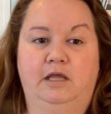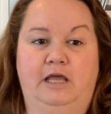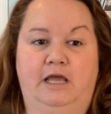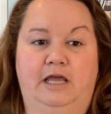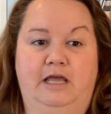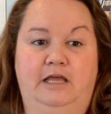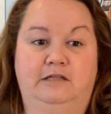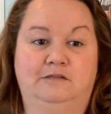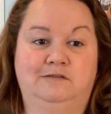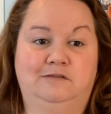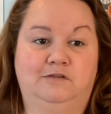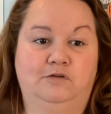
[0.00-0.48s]

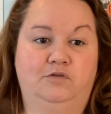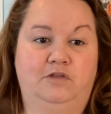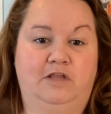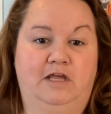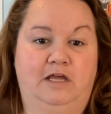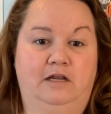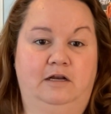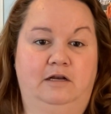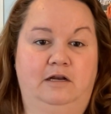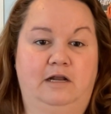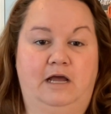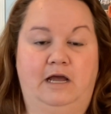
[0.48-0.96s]
And so
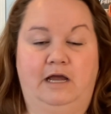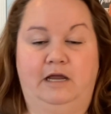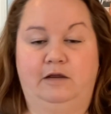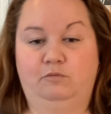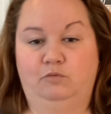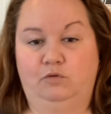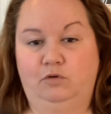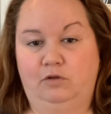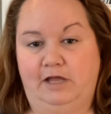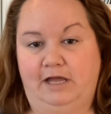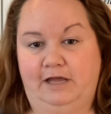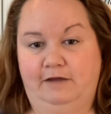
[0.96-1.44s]
then I
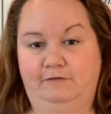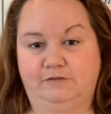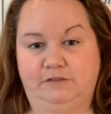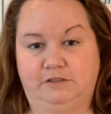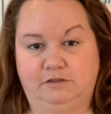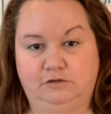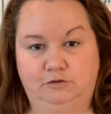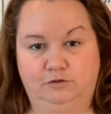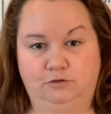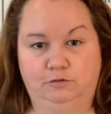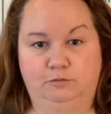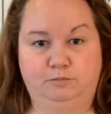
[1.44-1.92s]
will have
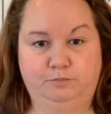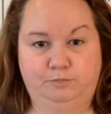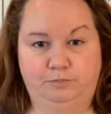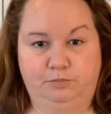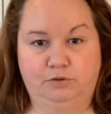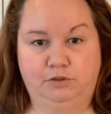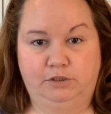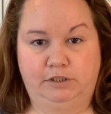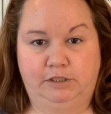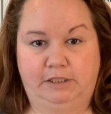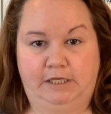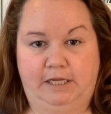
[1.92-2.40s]
to
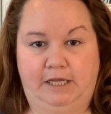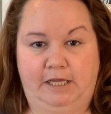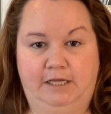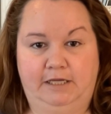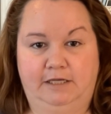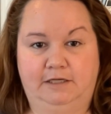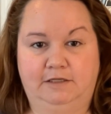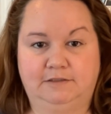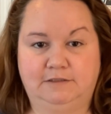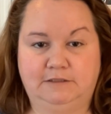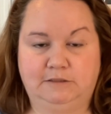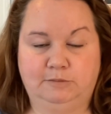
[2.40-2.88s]
put
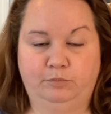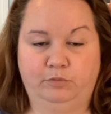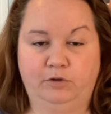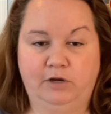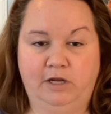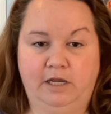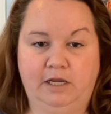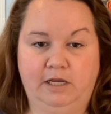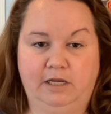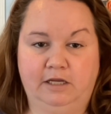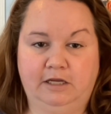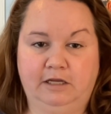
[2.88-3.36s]
a
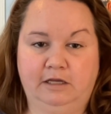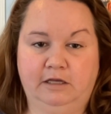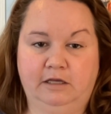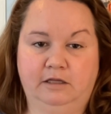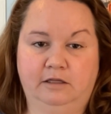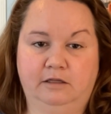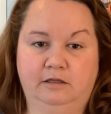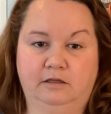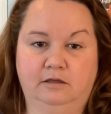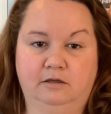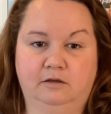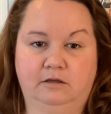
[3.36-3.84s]
spring
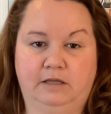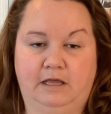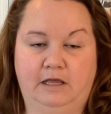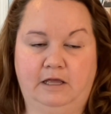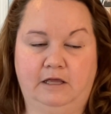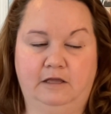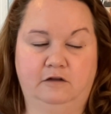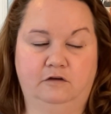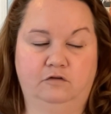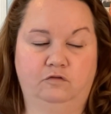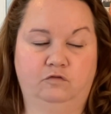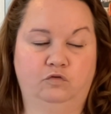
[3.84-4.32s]

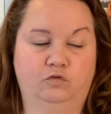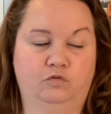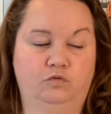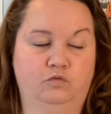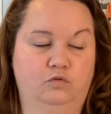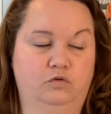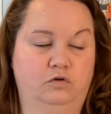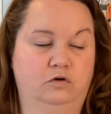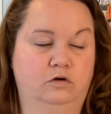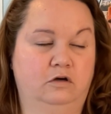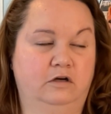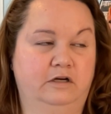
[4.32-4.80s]
and
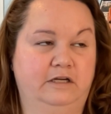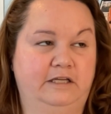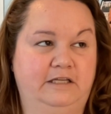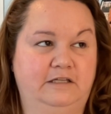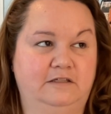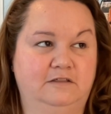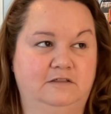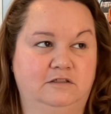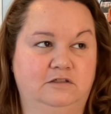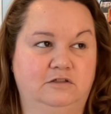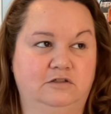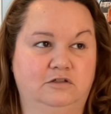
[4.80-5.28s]
or
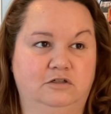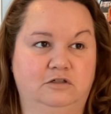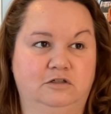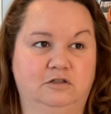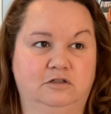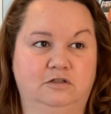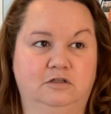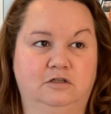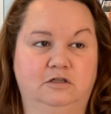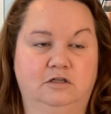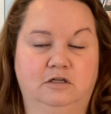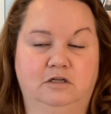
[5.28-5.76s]

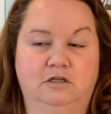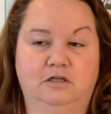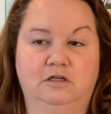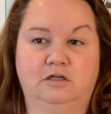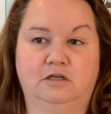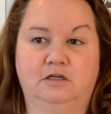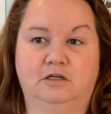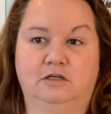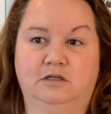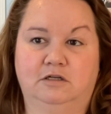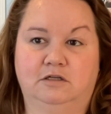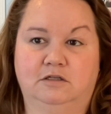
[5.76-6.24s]
Easter
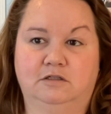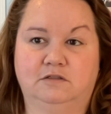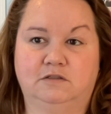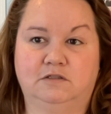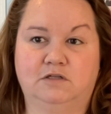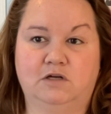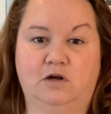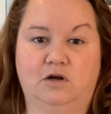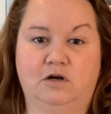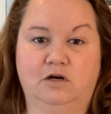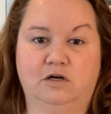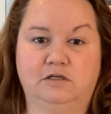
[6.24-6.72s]

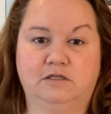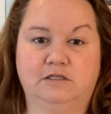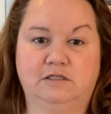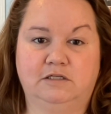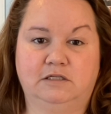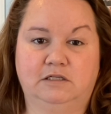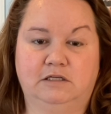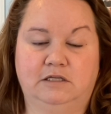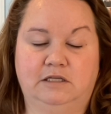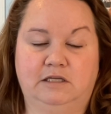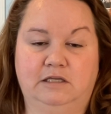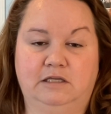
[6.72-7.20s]
start
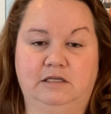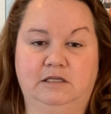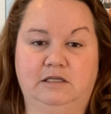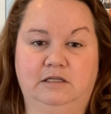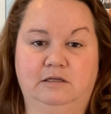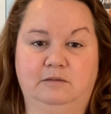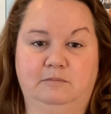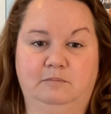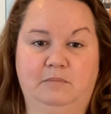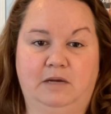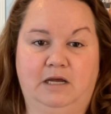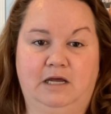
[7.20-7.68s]

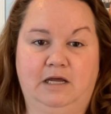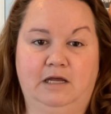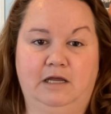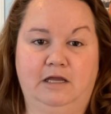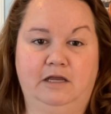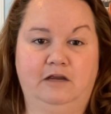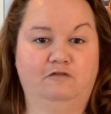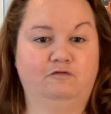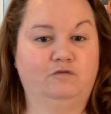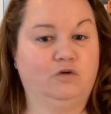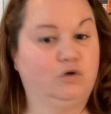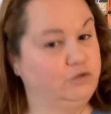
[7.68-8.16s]
in
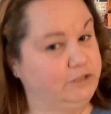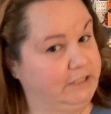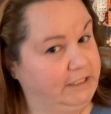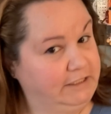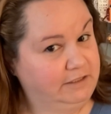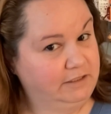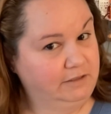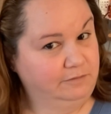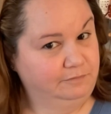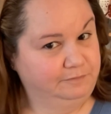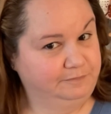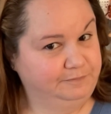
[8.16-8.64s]
my
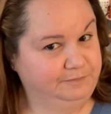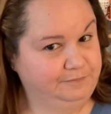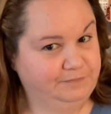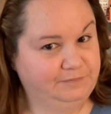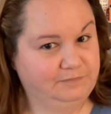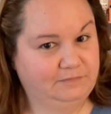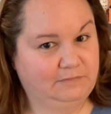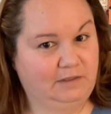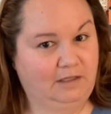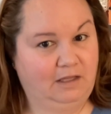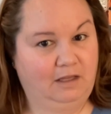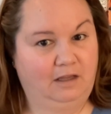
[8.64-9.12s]
rotation.
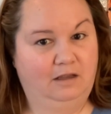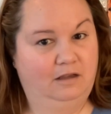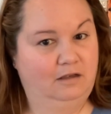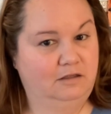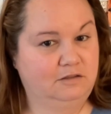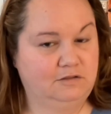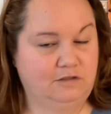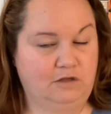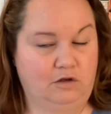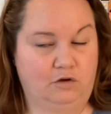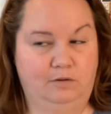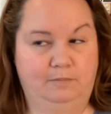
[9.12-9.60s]

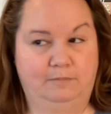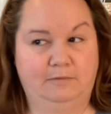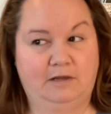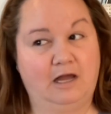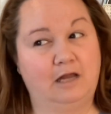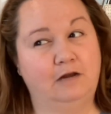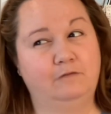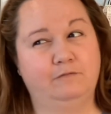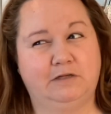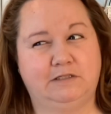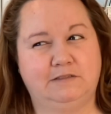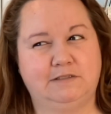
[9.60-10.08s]
So I'm
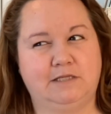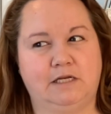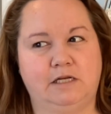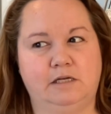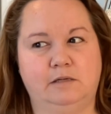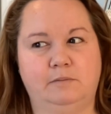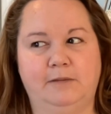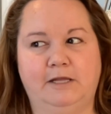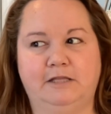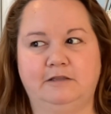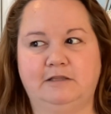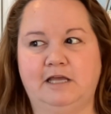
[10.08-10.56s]
kind of excited
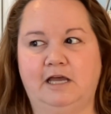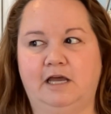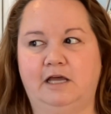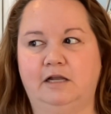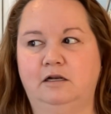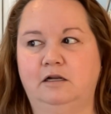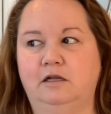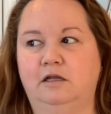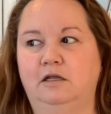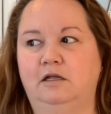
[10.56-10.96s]
about that.